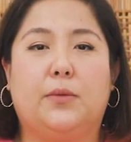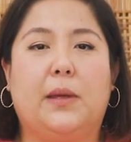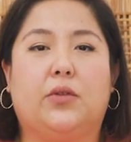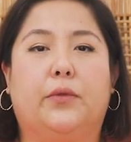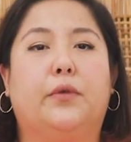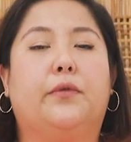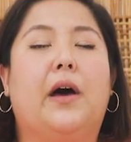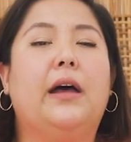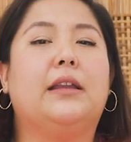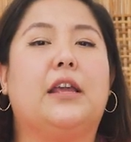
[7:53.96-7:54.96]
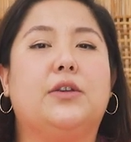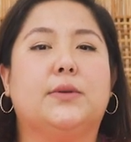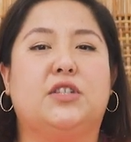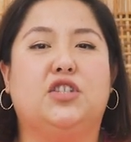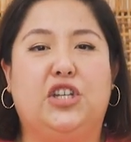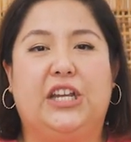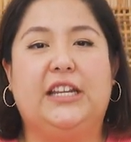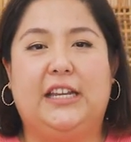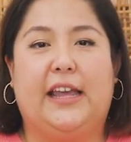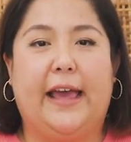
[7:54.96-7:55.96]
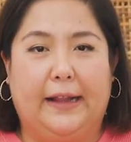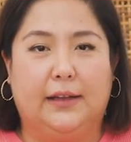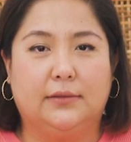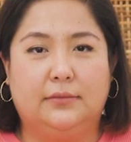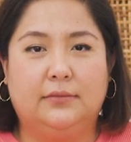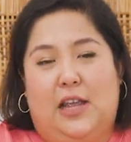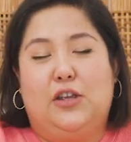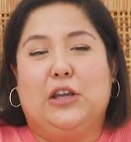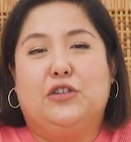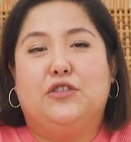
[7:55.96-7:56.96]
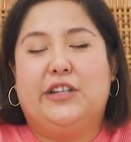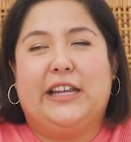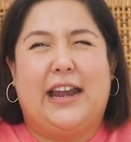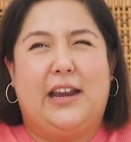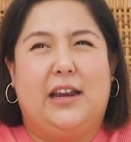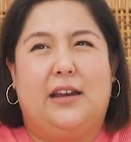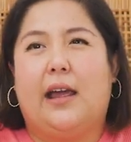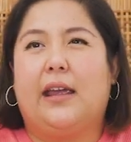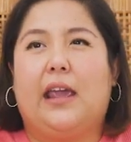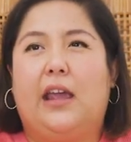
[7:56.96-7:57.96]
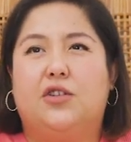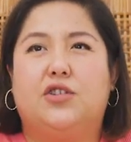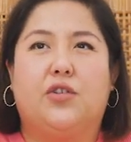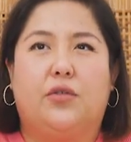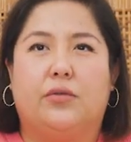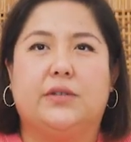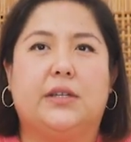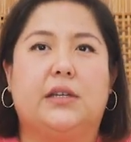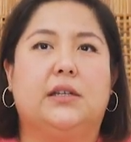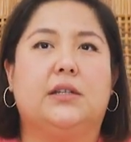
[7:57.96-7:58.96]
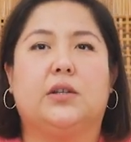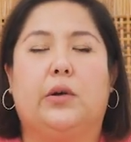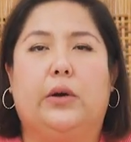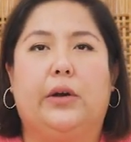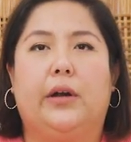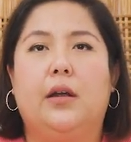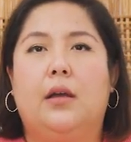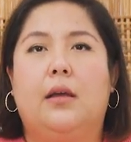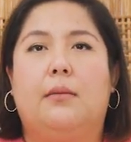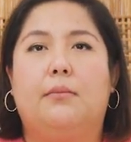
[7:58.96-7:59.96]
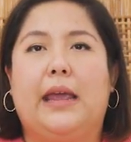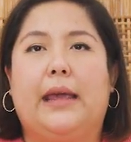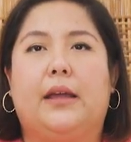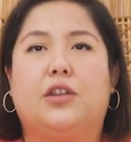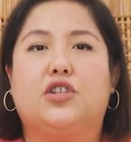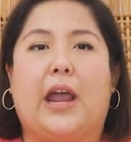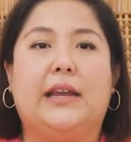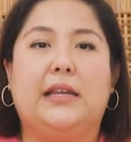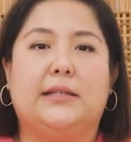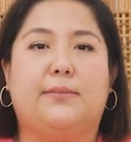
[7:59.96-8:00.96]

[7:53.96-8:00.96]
to make tofu pho, they use GDL. And you can usually get it in like Asian grocers or Chinese